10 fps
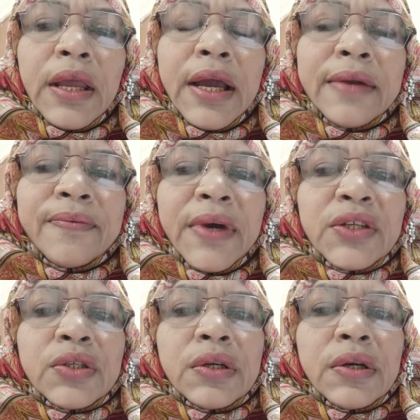At
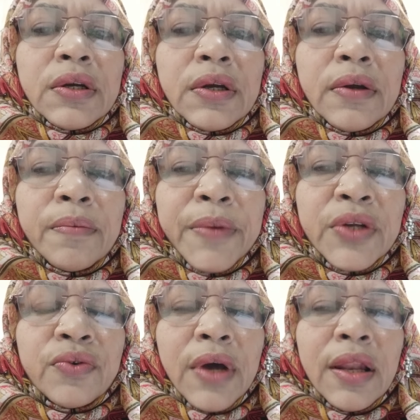first, pray
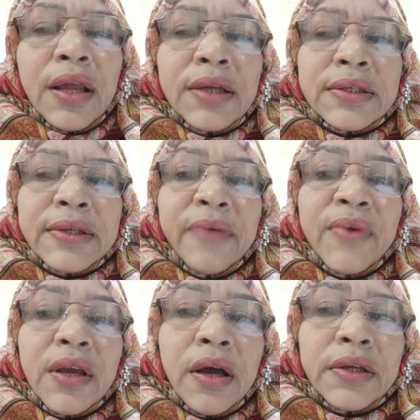to Allah
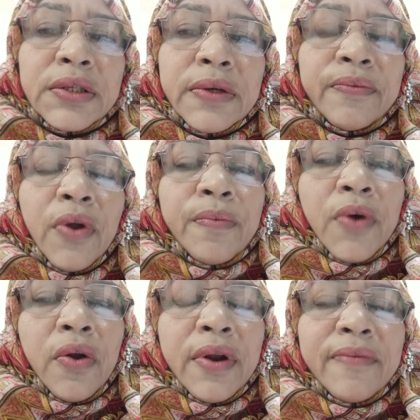saving us from
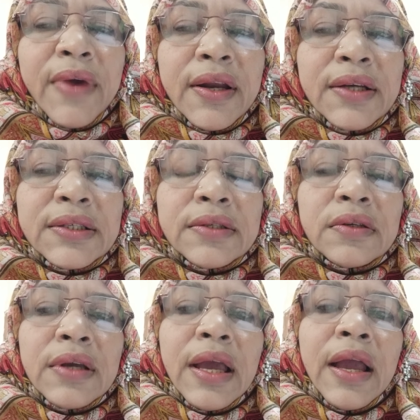coronavirus,
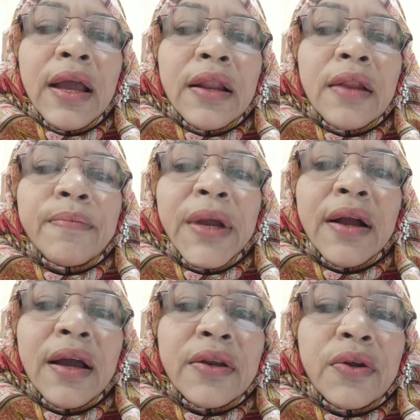and my
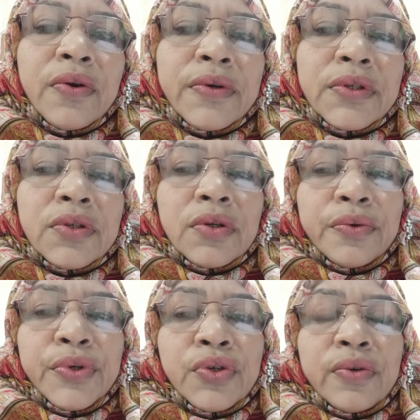kind request
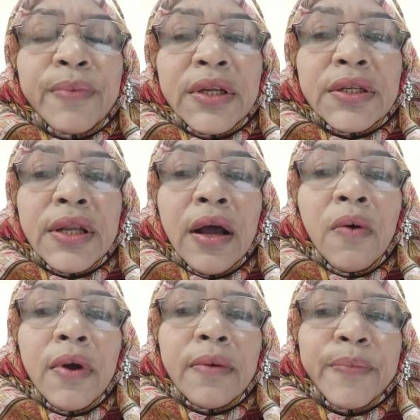we should maintain
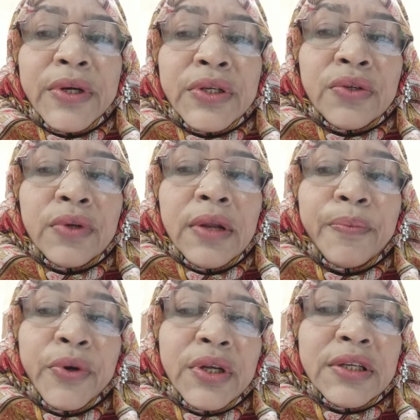our personal
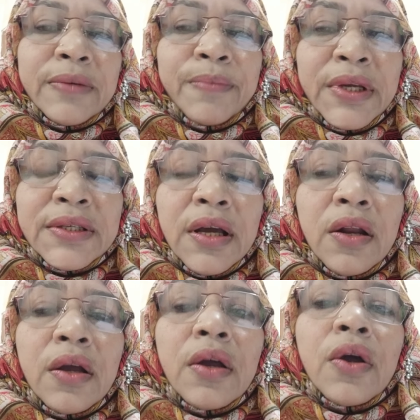protective measure
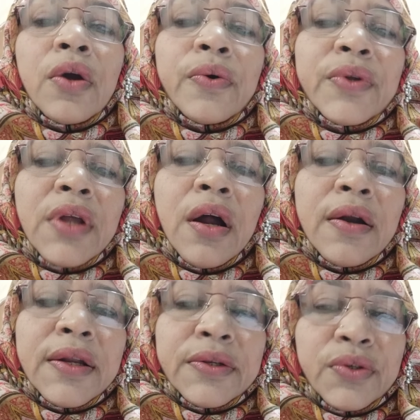with
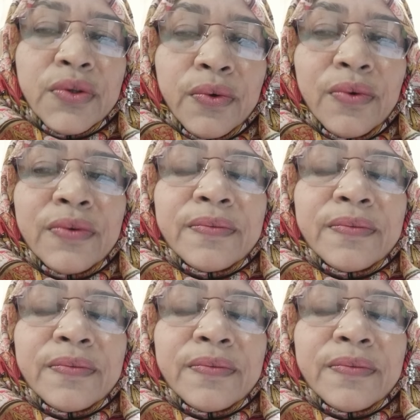heart and soul.